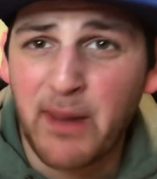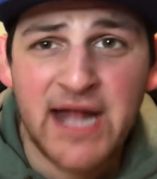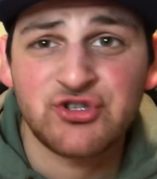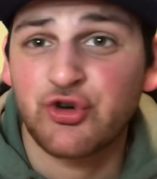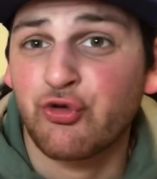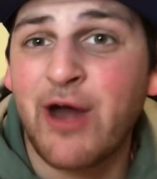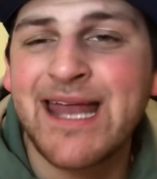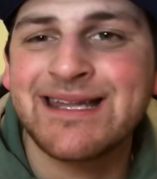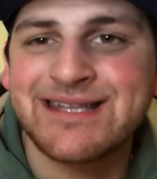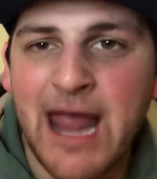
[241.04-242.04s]
bench.
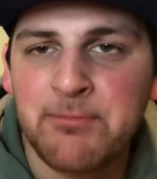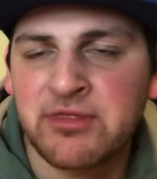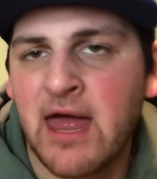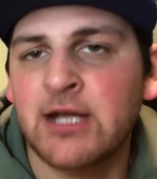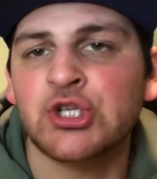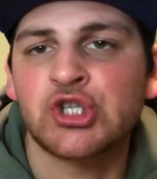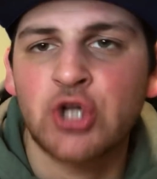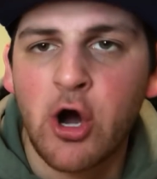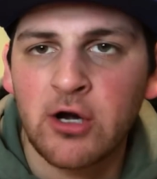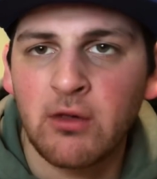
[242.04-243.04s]
Great depth and a
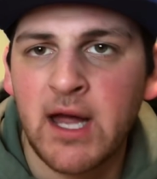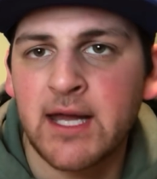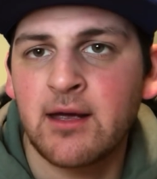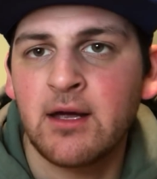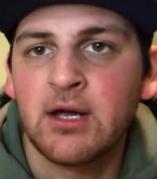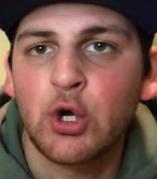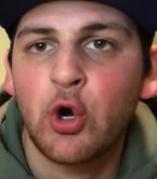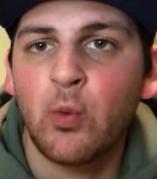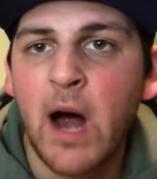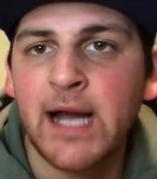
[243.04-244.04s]
star like
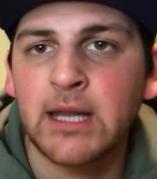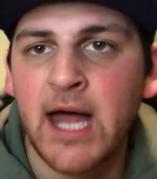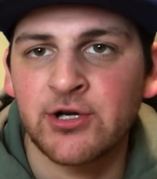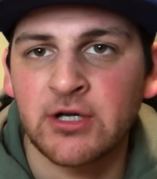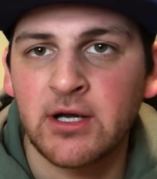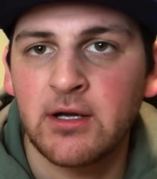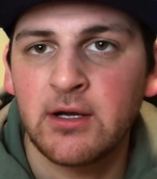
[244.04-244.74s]
Kawhi Leonard.